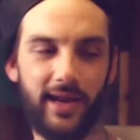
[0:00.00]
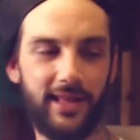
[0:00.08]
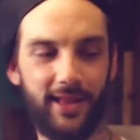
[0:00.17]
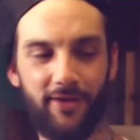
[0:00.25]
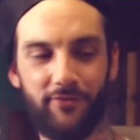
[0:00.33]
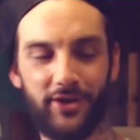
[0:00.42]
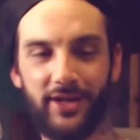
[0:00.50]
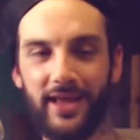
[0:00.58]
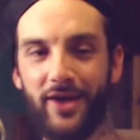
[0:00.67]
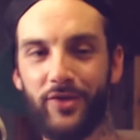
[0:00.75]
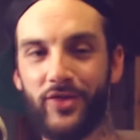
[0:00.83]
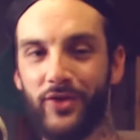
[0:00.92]
Yeah, and I love her to
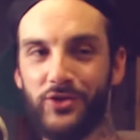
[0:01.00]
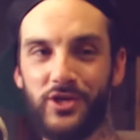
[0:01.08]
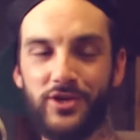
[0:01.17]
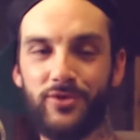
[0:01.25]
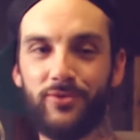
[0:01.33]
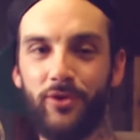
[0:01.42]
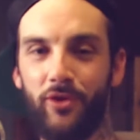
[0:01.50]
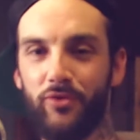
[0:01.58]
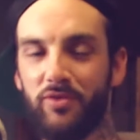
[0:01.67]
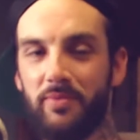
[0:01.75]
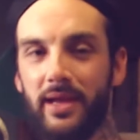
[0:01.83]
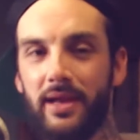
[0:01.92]
death. So she just
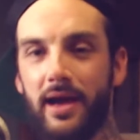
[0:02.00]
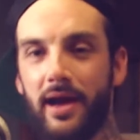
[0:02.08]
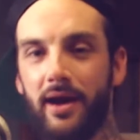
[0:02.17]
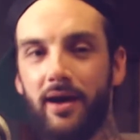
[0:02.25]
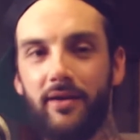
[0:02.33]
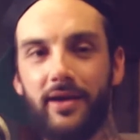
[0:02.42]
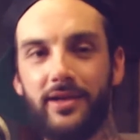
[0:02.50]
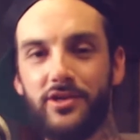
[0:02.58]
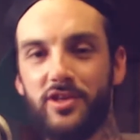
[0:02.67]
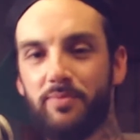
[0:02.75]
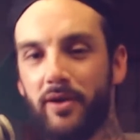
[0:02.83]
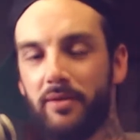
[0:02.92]
rolls with me now,
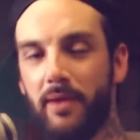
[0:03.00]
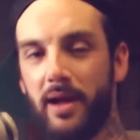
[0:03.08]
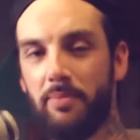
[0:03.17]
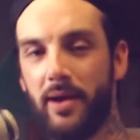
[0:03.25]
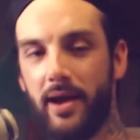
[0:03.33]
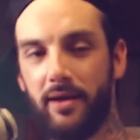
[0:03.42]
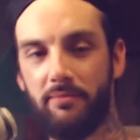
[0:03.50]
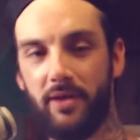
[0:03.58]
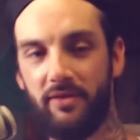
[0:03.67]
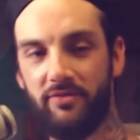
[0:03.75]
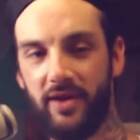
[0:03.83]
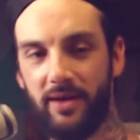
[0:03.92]
and she's part of my pack and
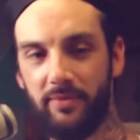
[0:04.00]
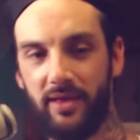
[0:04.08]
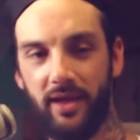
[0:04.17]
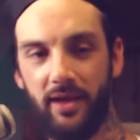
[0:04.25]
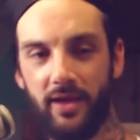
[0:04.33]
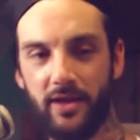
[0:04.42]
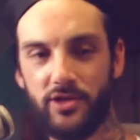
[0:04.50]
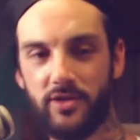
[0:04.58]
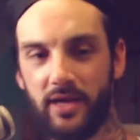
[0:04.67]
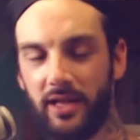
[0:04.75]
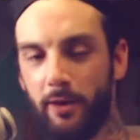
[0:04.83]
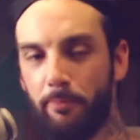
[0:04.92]
my family.
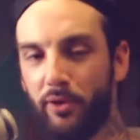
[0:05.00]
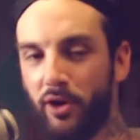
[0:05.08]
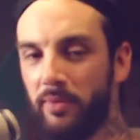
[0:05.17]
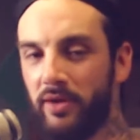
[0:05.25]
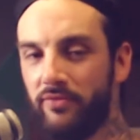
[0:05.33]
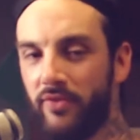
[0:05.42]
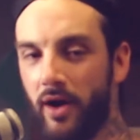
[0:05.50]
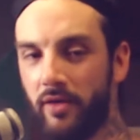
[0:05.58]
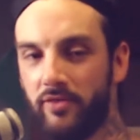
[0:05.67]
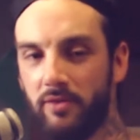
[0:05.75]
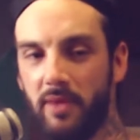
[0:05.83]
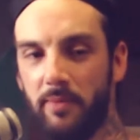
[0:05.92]
She's kind of like a permanent
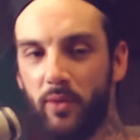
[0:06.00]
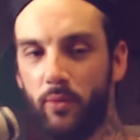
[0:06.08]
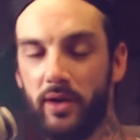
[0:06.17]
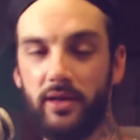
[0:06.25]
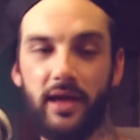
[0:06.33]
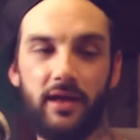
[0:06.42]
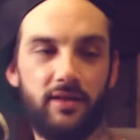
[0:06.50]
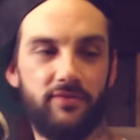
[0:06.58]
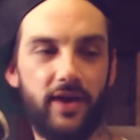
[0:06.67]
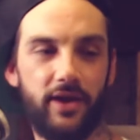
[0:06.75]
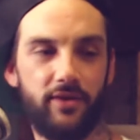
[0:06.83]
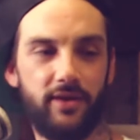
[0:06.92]
foster. Maybe one day I'll
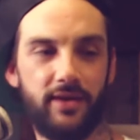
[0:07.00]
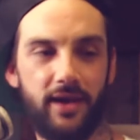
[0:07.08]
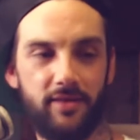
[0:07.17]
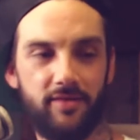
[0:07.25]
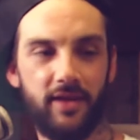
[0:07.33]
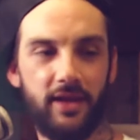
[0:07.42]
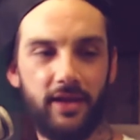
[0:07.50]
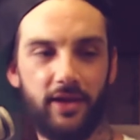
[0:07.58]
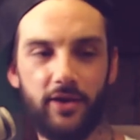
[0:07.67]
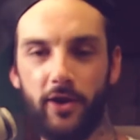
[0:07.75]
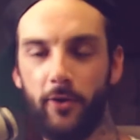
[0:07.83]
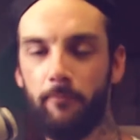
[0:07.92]
find her a nice,
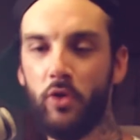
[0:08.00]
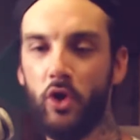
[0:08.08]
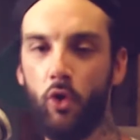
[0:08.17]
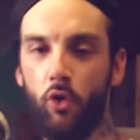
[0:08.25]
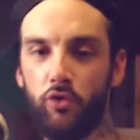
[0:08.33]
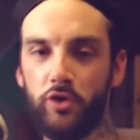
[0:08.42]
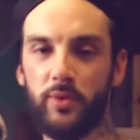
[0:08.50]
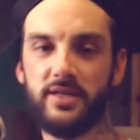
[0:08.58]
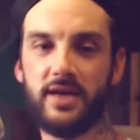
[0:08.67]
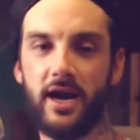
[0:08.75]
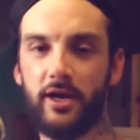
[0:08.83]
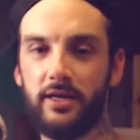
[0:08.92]
older
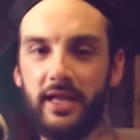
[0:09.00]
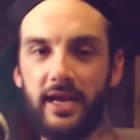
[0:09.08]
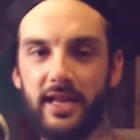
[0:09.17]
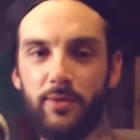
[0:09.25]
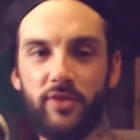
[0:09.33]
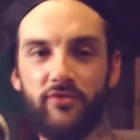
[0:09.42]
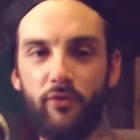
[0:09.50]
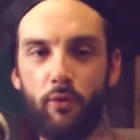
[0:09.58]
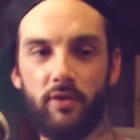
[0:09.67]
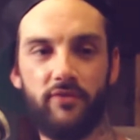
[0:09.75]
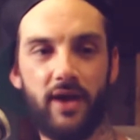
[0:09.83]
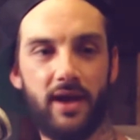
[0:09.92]
retired lady with
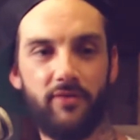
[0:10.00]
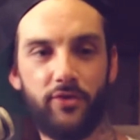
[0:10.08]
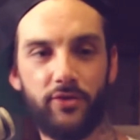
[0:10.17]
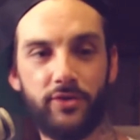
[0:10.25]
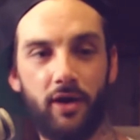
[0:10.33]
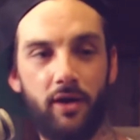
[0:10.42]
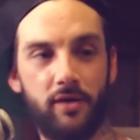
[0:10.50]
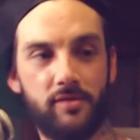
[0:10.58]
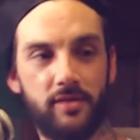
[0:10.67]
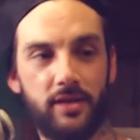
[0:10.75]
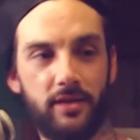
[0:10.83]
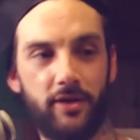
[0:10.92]
4 or 5 other
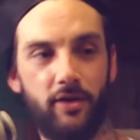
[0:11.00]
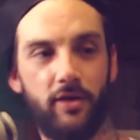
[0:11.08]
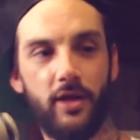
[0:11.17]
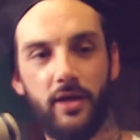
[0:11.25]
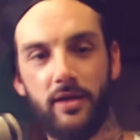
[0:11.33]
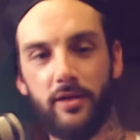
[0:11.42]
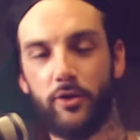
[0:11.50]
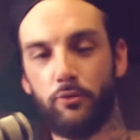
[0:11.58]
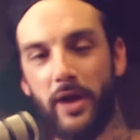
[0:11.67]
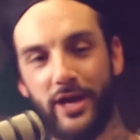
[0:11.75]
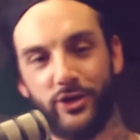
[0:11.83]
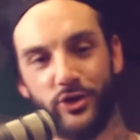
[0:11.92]
dogs and a little
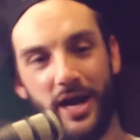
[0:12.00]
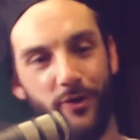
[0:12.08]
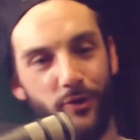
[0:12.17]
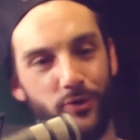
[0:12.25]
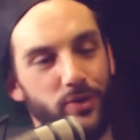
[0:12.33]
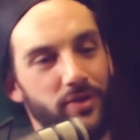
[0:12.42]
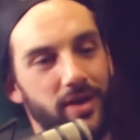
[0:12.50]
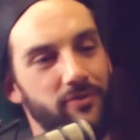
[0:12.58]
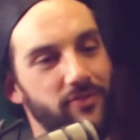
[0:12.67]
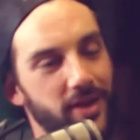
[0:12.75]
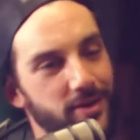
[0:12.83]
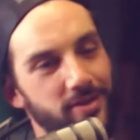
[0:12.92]
rancher house with
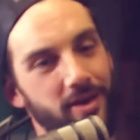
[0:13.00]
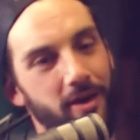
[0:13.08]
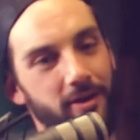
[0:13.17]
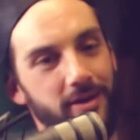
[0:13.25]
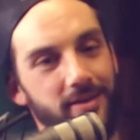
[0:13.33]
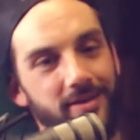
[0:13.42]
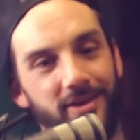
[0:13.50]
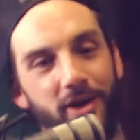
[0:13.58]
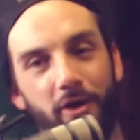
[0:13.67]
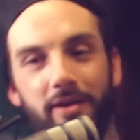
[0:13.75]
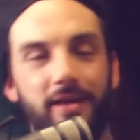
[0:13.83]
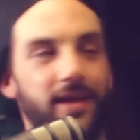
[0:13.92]
a fence yard and
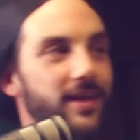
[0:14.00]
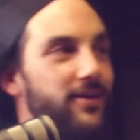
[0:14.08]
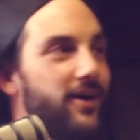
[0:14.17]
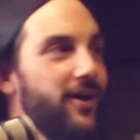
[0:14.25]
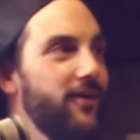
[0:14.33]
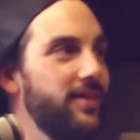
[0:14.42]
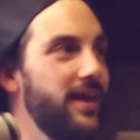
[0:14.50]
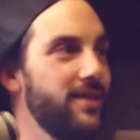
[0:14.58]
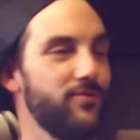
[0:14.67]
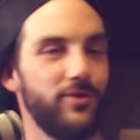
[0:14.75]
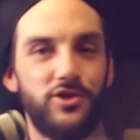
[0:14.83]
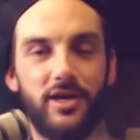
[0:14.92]
gardening, and
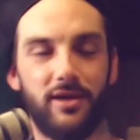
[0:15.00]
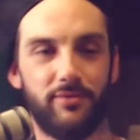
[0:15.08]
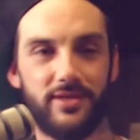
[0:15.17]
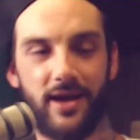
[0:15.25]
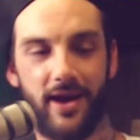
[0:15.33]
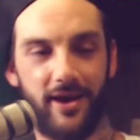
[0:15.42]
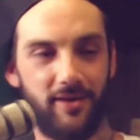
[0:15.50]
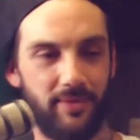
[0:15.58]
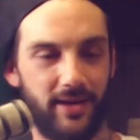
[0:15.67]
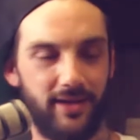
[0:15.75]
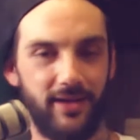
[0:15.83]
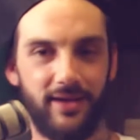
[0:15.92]
that's where she can retire.
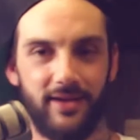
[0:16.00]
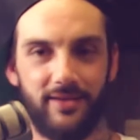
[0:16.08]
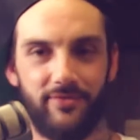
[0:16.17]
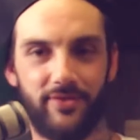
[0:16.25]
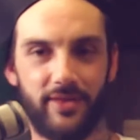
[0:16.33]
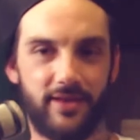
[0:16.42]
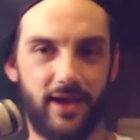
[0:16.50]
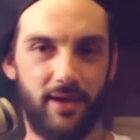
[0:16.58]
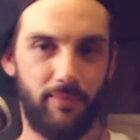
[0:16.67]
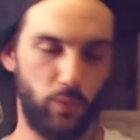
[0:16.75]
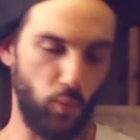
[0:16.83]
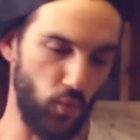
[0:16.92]
But for the
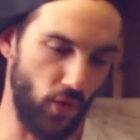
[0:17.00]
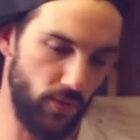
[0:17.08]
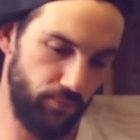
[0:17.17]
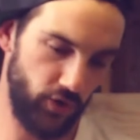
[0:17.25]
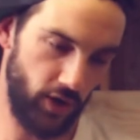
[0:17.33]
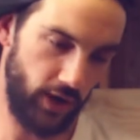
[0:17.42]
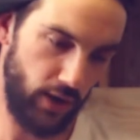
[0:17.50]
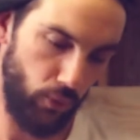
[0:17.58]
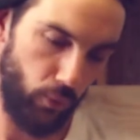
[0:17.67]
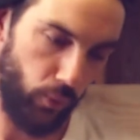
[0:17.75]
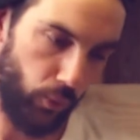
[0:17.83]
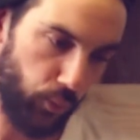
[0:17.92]
time being, Gertie.